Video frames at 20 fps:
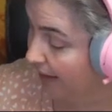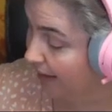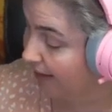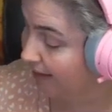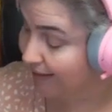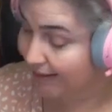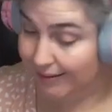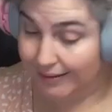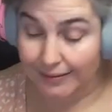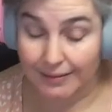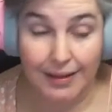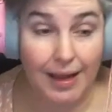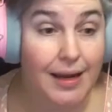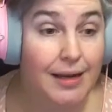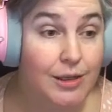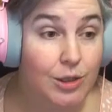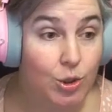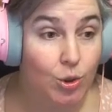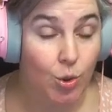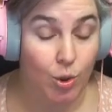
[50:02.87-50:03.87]
the
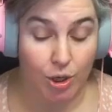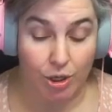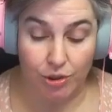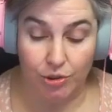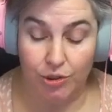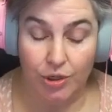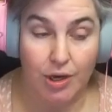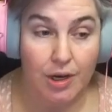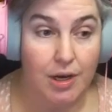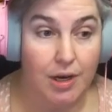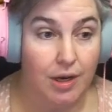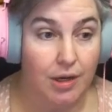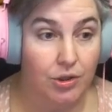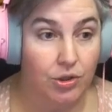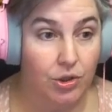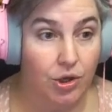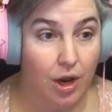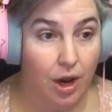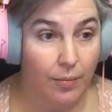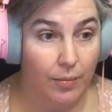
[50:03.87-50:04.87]
light source is
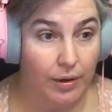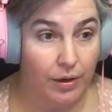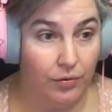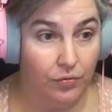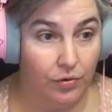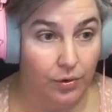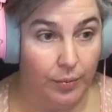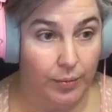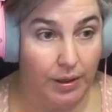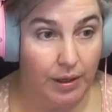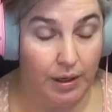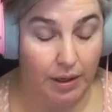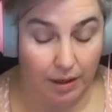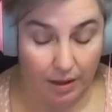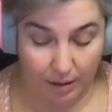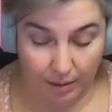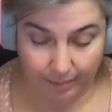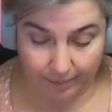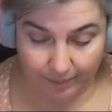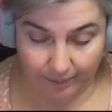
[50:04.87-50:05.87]
coming from
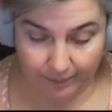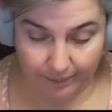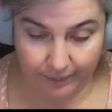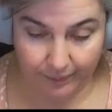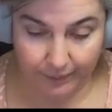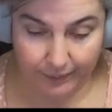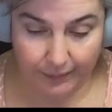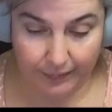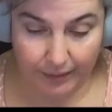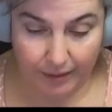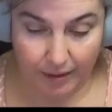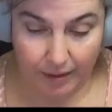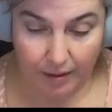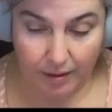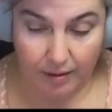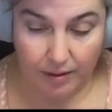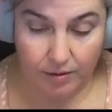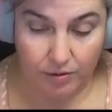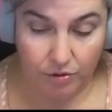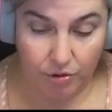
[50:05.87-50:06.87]
here.
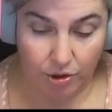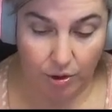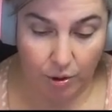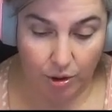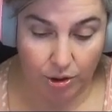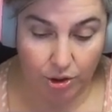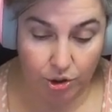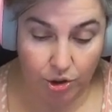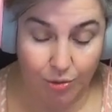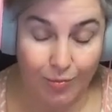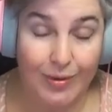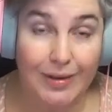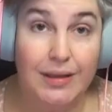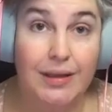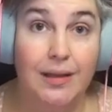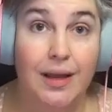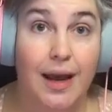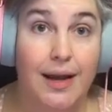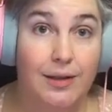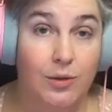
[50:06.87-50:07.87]
So assuming the
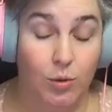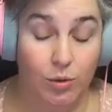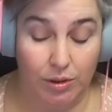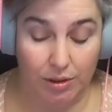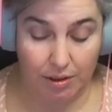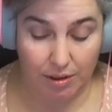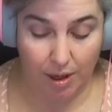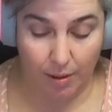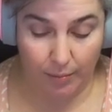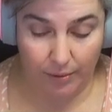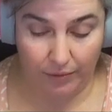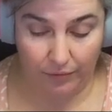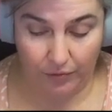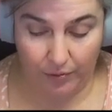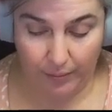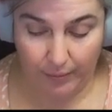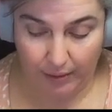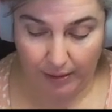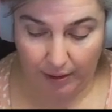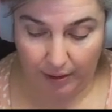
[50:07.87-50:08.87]
light source is coming
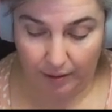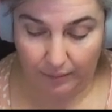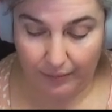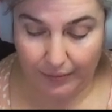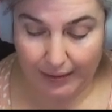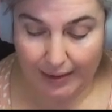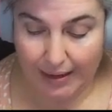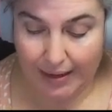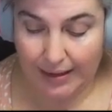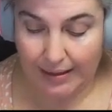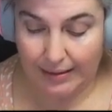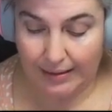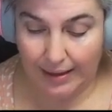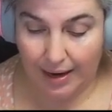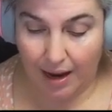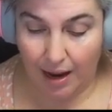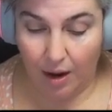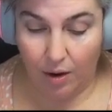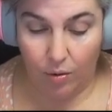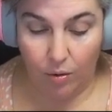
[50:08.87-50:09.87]
from here.
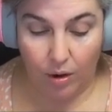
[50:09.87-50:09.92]
Now,